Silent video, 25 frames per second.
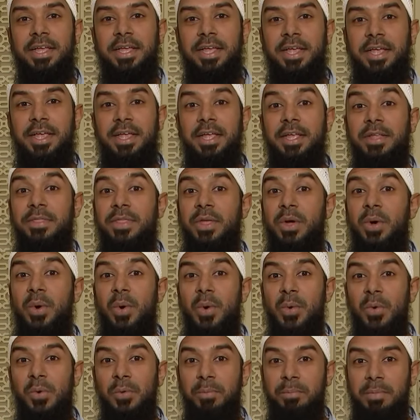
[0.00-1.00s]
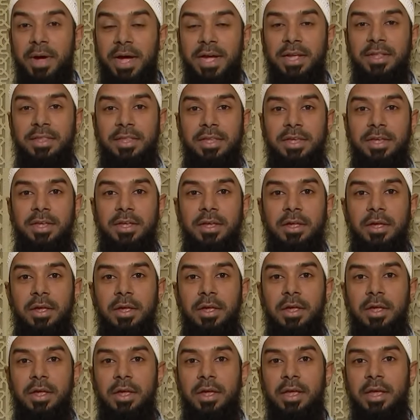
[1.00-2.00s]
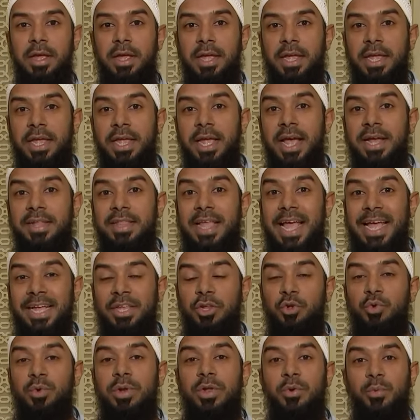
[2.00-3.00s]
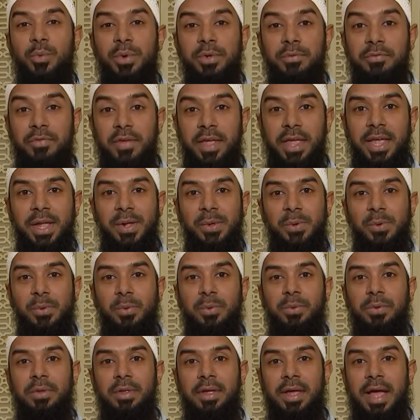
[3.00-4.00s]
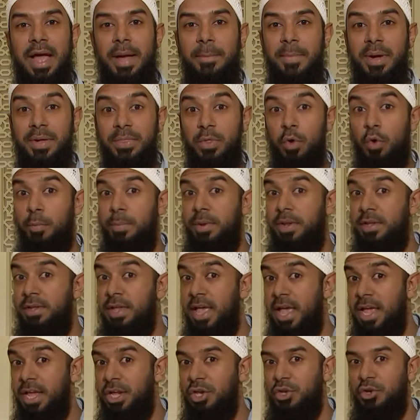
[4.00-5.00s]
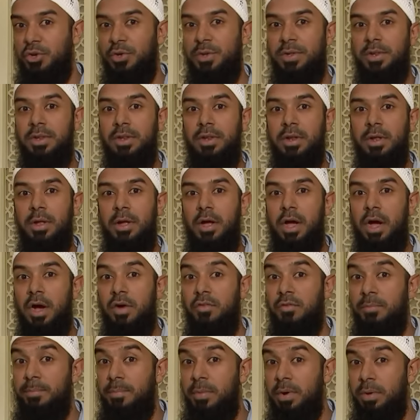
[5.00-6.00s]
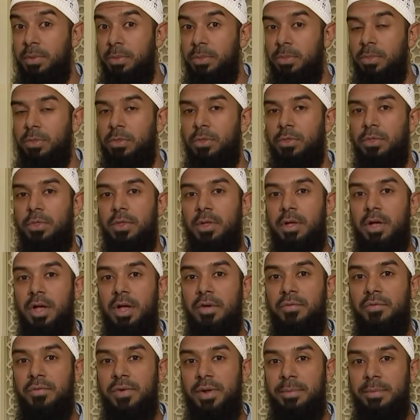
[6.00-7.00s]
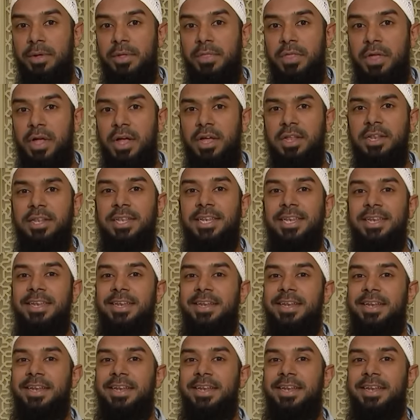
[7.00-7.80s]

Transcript: He the Almighty, He had actually revealed about the obligation of month of Ramadan,